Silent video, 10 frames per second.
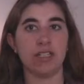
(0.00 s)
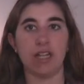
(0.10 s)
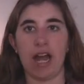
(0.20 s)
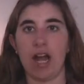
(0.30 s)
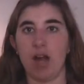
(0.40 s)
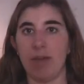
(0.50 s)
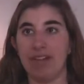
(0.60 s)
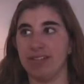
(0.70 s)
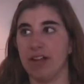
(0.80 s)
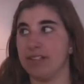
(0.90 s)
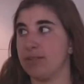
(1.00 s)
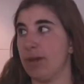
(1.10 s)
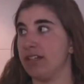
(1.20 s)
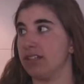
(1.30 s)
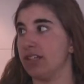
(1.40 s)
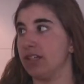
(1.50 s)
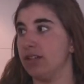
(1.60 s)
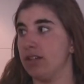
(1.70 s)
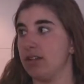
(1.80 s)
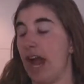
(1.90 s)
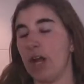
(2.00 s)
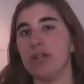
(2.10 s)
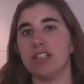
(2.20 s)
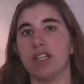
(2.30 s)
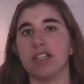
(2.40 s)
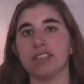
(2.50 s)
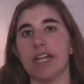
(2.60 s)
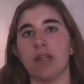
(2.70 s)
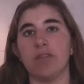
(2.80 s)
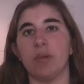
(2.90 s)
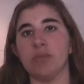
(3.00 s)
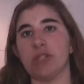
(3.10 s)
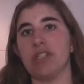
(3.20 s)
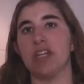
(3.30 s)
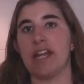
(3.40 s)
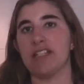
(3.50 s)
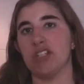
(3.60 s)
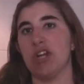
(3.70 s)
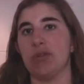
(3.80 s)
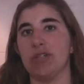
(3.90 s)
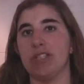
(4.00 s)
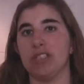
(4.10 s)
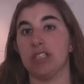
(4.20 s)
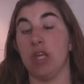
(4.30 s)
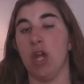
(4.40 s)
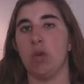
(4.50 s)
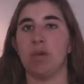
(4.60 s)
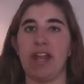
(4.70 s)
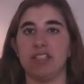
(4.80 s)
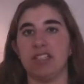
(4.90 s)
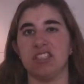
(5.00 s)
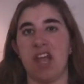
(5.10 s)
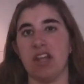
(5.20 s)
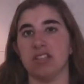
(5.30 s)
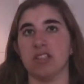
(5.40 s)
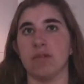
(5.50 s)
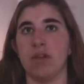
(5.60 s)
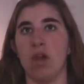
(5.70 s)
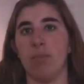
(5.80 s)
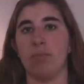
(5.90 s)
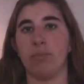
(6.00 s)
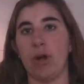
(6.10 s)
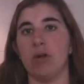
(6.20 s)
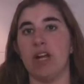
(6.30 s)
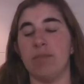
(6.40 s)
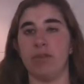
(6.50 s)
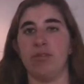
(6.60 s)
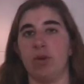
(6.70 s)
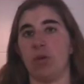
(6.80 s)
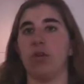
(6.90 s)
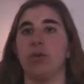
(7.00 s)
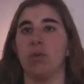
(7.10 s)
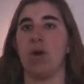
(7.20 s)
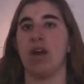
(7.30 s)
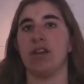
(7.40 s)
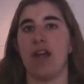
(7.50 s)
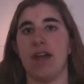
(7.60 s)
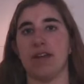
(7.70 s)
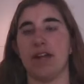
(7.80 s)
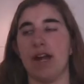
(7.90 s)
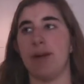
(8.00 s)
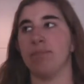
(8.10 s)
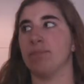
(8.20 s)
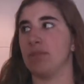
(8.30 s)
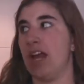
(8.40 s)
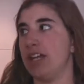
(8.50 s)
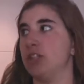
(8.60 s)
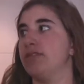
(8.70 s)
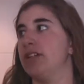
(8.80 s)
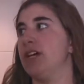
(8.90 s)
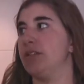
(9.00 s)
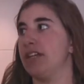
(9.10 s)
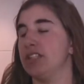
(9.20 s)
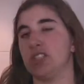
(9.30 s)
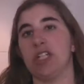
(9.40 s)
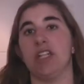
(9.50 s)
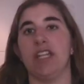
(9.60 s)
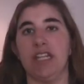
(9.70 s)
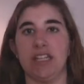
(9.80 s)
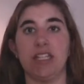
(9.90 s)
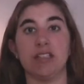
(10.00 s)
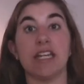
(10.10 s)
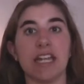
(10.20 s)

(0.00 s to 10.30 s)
not expect, like, I always thought, like, silent films were in the 1900s, like 1910s and before World War I, and I actually found out that it started in, like, the late